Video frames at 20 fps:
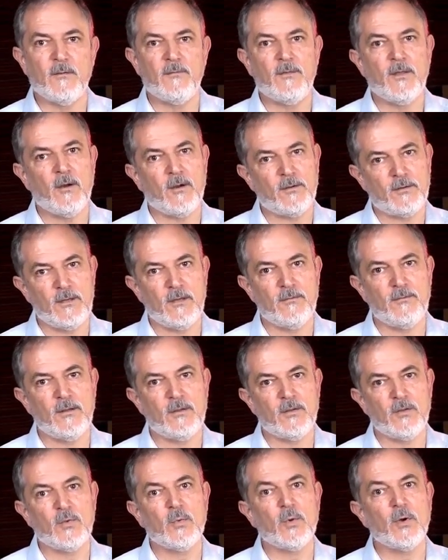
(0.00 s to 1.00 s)
of the octave
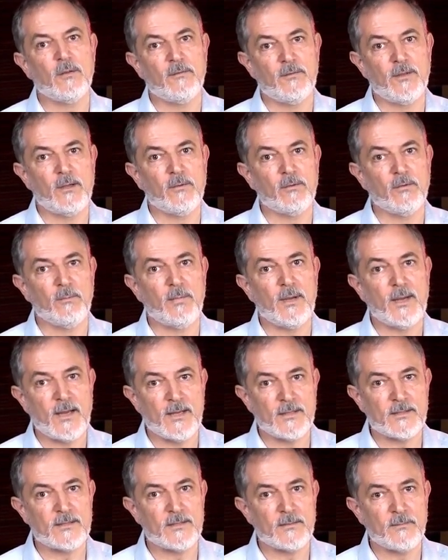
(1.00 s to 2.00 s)
into 12 equal
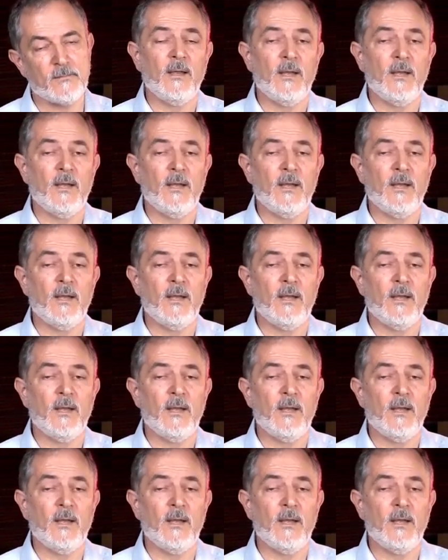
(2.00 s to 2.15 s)
parts.